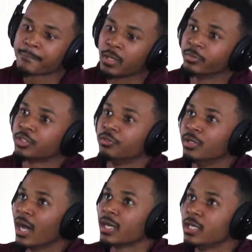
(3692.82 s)
And I'm going to tell you,
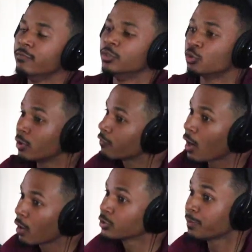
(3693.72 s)
not even
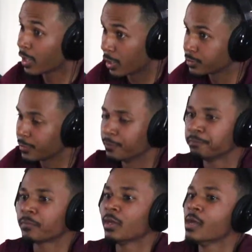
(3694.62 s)
24 hours passed, man.
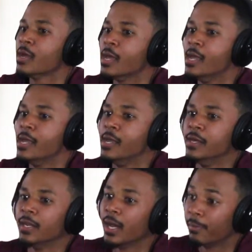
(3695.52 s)

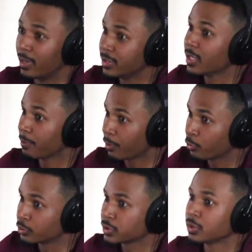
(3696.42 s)
And I made that
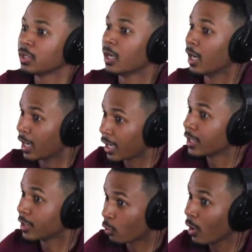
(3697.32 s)
post. I got
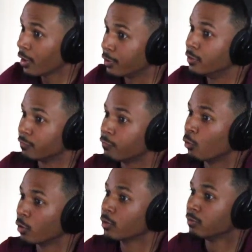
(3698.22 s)
an inquiry mm.
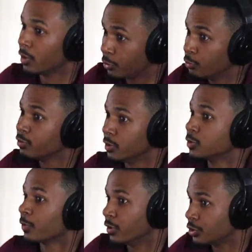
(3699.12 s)
for a youth
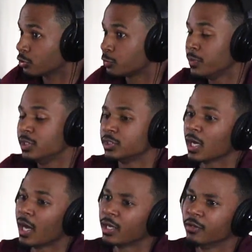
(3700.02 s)
inspirational speech
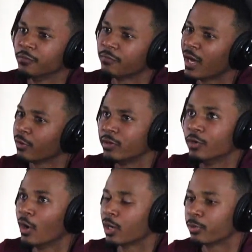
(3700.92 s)
out of I don't
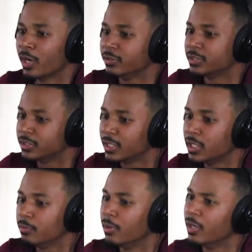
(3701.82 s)
even know how to pronounce the
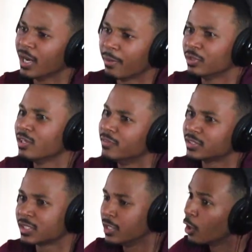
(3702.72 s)
city, but I believe
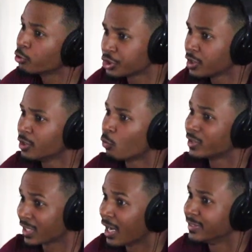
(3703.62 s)
it's Kenosha,
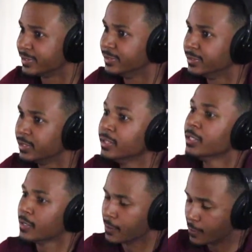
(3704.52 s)
Wisconsin. Yeah, yeah,
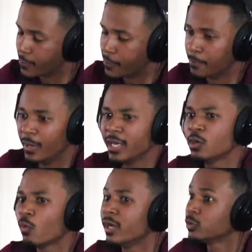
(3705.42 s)
yeah, yeah. Um, but
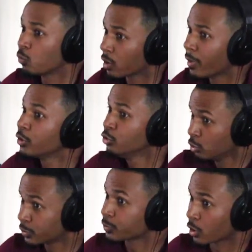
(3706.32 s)
anyways, one of my
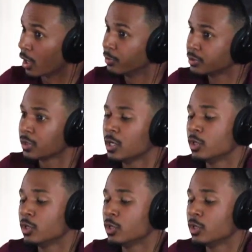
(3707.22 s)
YouTube subscribers. Mm-hmm.